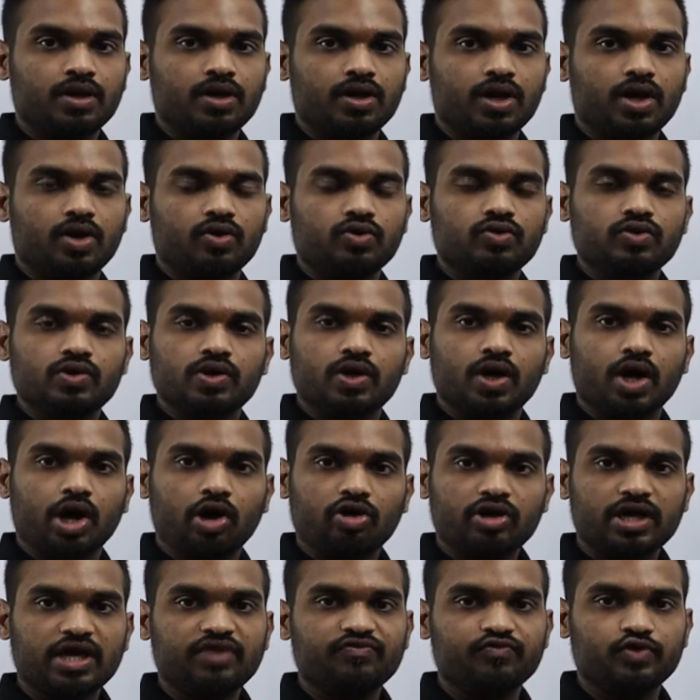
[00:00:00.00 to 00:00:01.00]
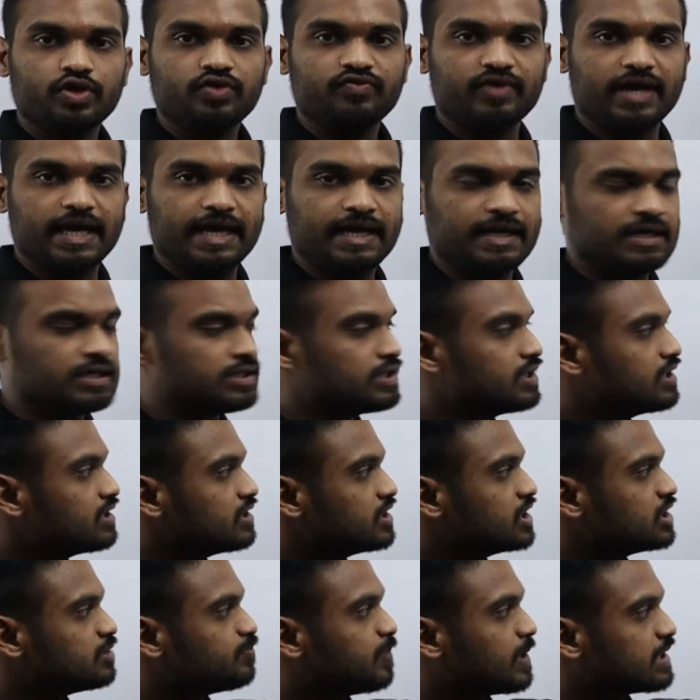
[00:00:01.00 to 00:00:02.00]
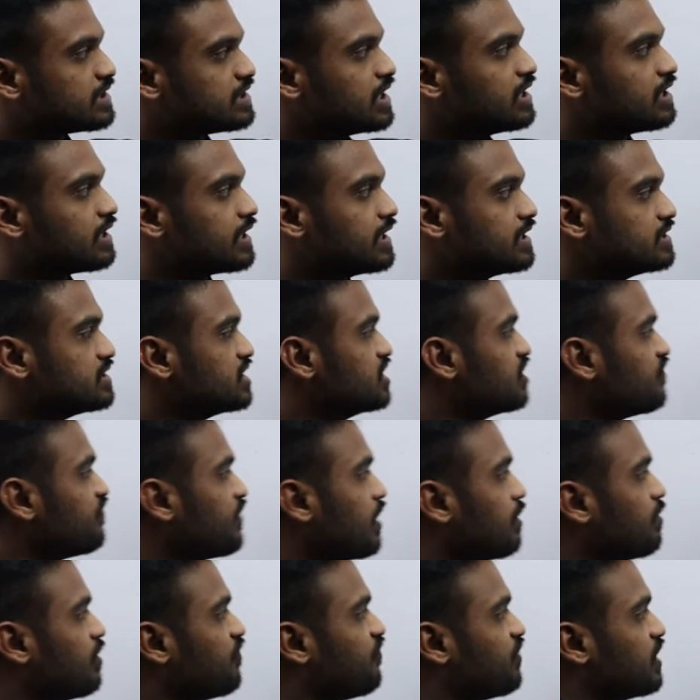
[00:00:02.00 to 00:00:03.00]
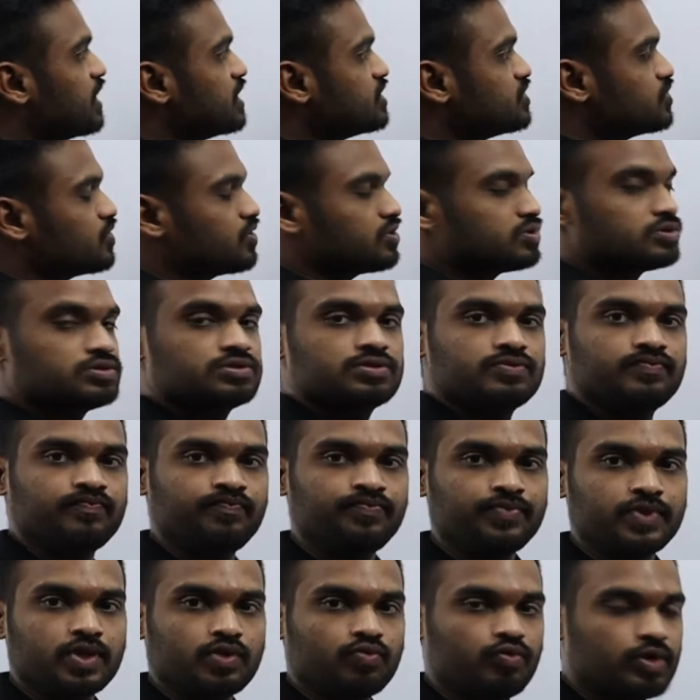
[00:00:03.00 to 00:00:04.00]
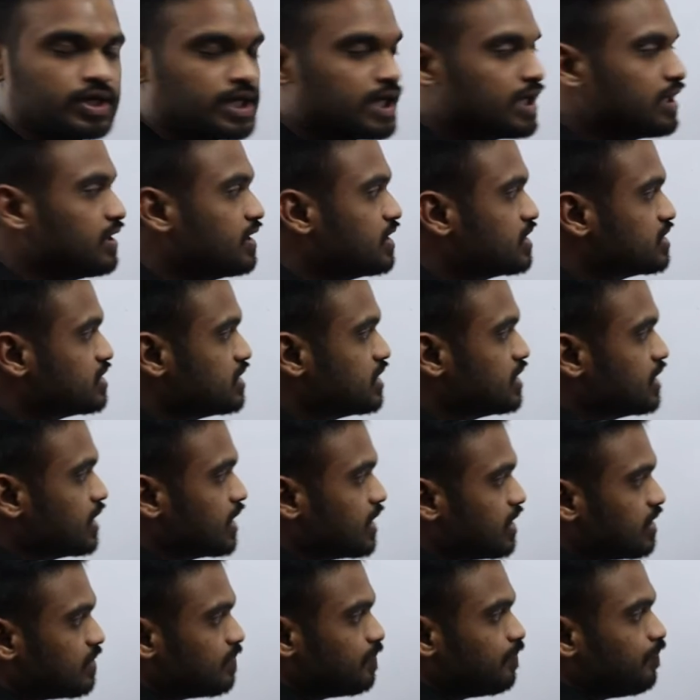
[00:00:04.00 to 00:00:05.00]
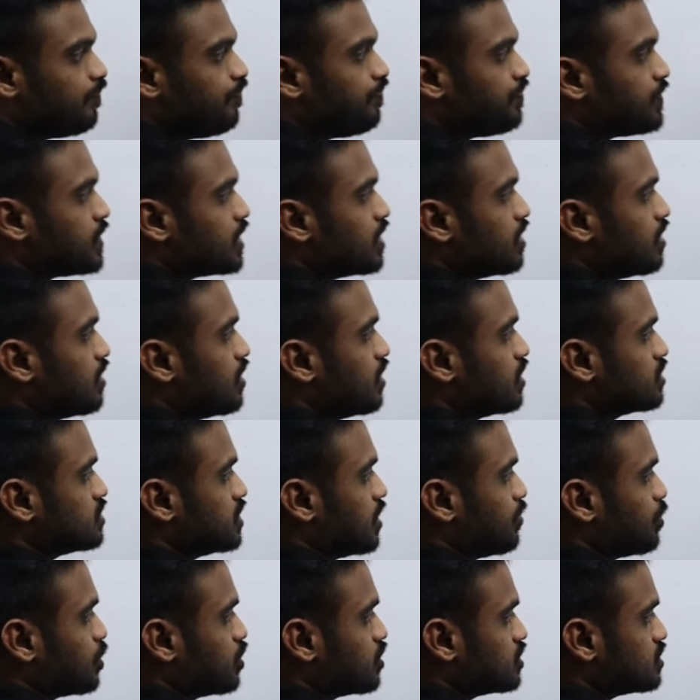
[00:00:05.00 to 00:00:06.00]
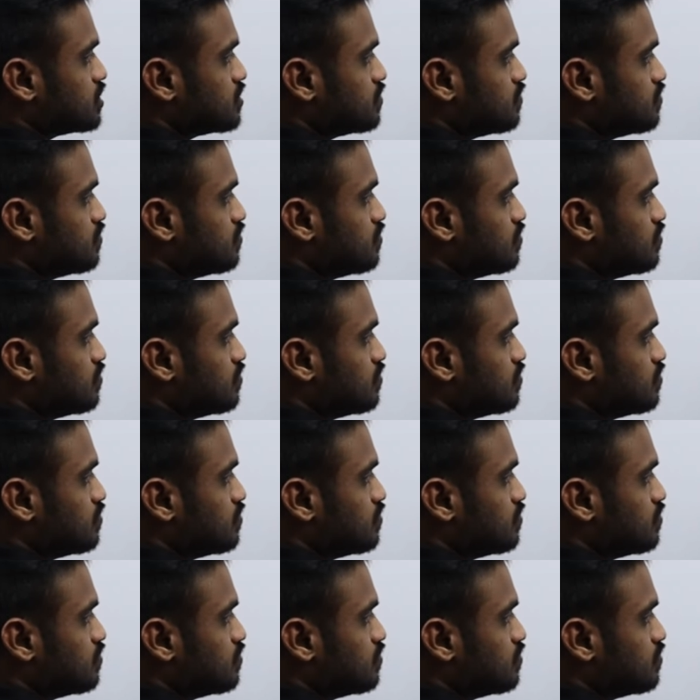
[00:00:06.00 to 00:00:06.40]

Now how can we write this percentage in the form of ratios? Okay, see here, suppose